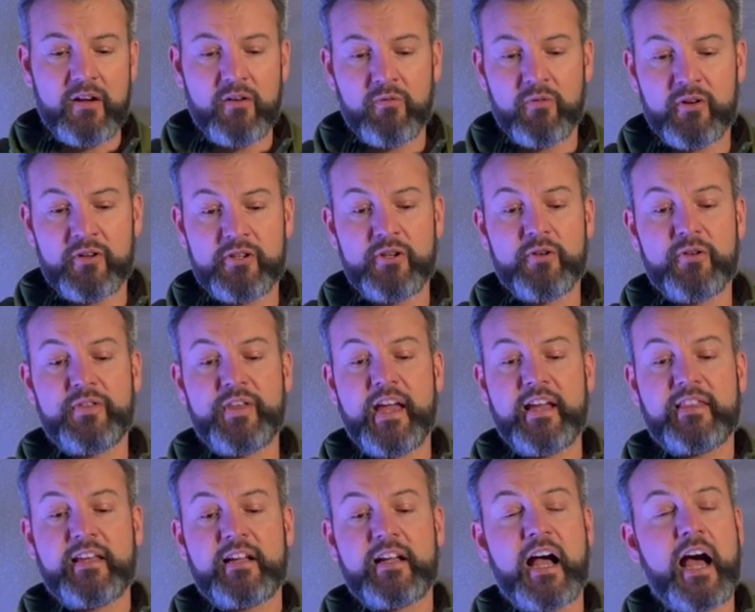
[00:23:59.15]
Well, do you
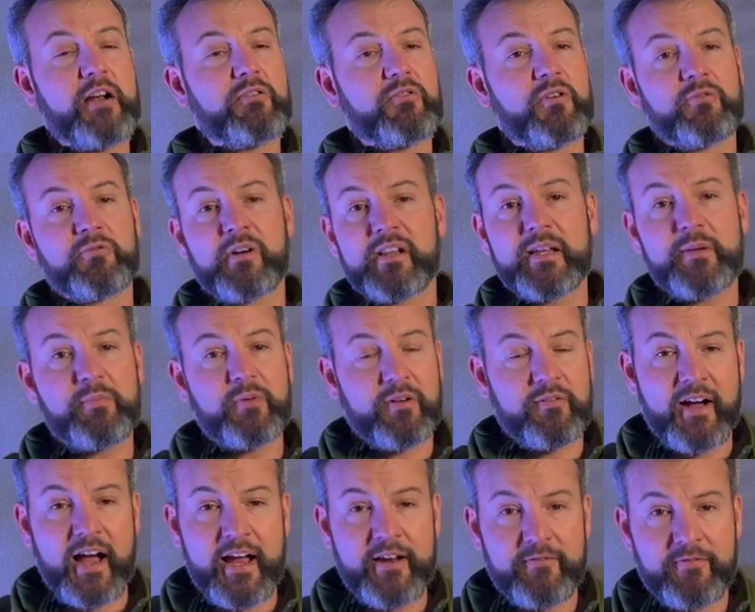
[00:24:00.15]
think that God will really
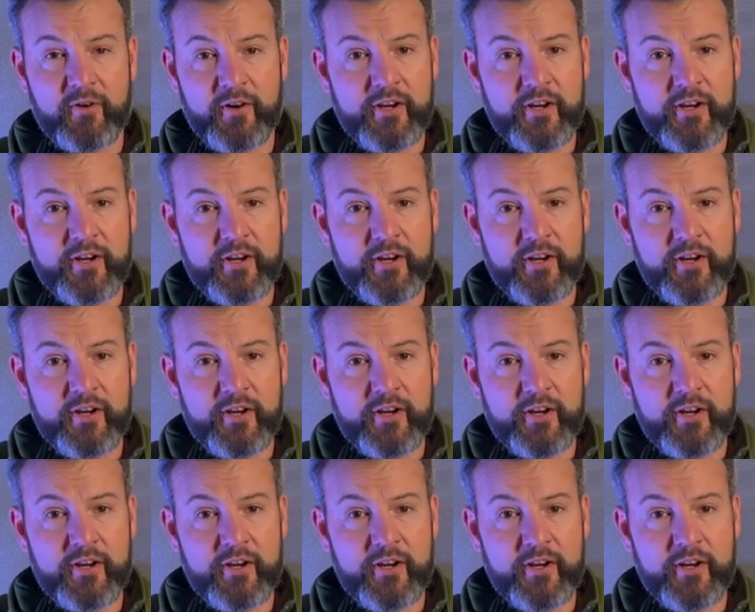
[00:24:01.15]
provide for